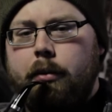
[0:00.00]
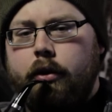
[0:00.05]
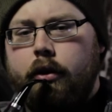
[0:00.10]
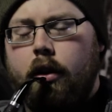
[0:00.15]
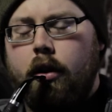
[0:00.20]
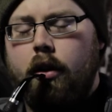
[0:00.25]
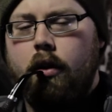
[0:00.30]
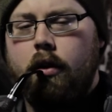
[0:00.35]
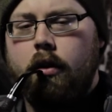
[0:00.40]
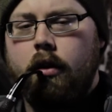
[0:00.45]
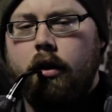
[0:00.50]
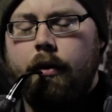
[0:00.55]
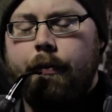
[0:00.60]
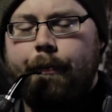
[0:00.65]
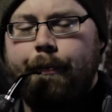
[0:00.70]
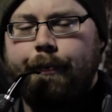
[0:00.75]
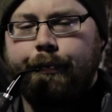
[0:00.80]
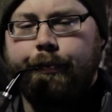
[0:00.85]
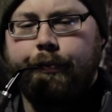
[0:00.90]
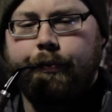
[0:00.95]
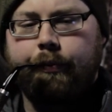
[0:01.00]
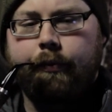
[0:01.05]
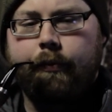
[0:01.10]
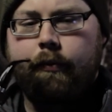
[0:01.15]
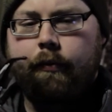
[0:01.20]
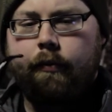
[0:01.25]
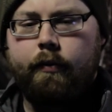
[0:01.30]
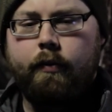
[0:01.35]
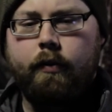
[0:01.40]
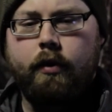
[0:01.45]
Show or
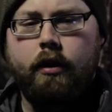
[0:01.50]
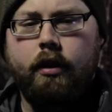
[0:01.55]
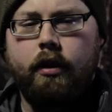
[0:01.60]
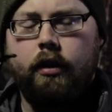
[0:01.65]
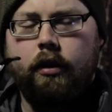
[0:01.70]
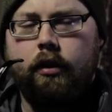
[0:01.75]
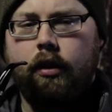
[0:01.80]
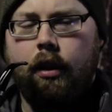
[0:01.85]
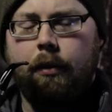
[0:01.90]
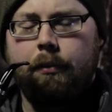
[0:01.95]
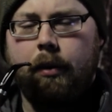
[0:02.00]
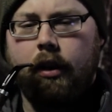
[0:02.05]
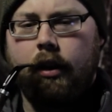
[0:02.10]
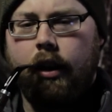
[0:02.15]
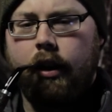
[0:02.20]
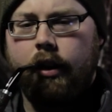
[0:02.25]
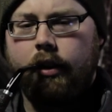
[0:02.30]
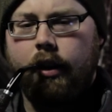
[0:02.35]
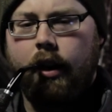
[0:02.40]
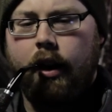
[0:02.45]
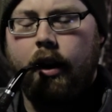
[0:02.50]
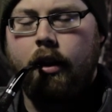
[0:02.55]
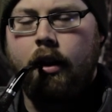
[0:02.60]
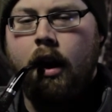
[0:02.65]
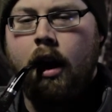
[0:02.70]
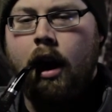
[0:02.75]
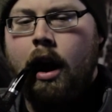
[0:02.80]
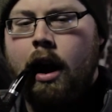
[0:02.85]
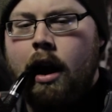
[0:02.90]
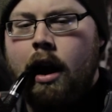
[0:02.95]
something like that.